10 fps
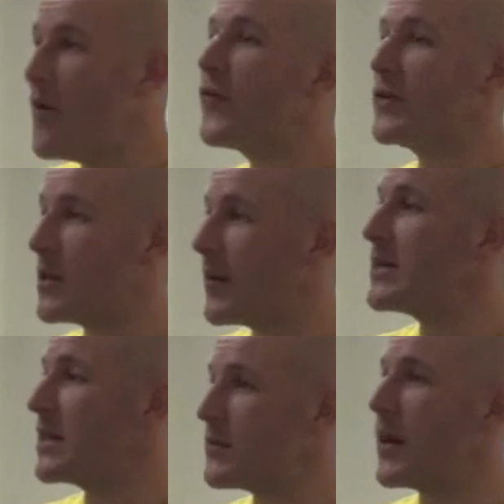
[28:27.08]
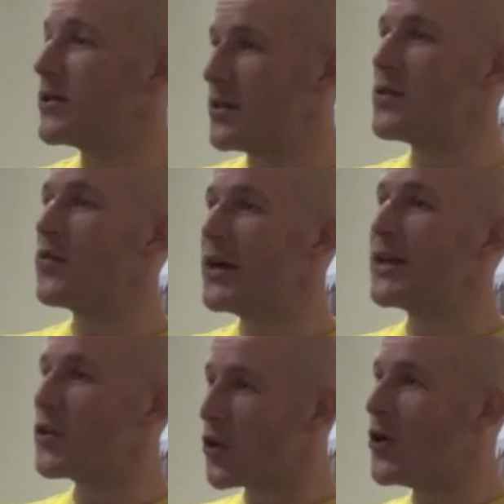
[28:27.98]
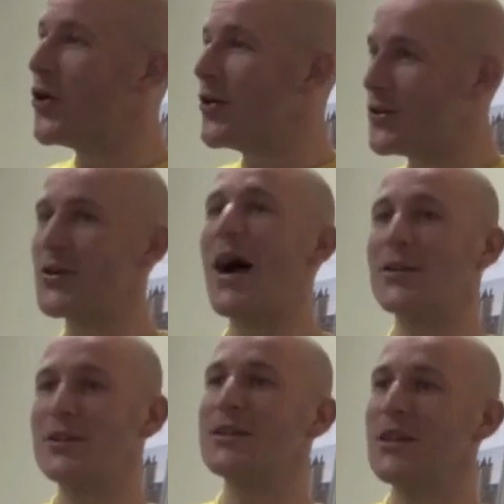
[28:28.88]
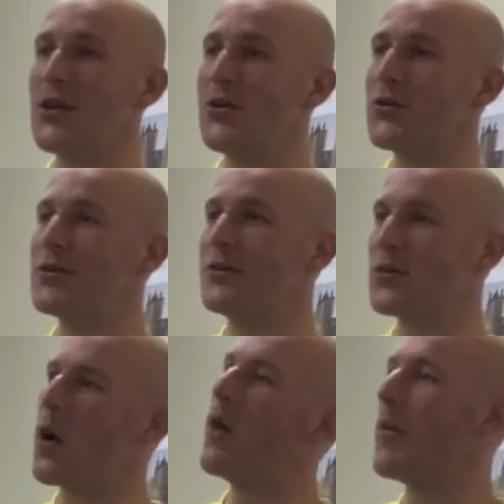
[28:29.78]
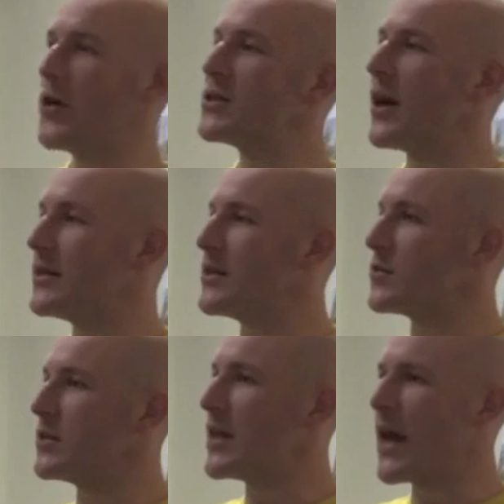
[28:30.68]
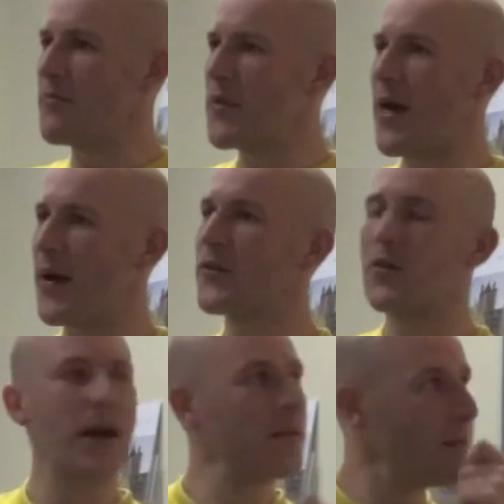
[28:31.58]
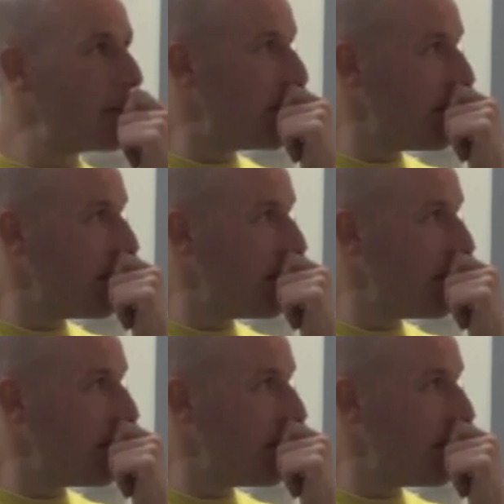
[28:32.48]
inference the best explanation is a really good strategy to use. It's one that most scientists would say, yeah, that's great.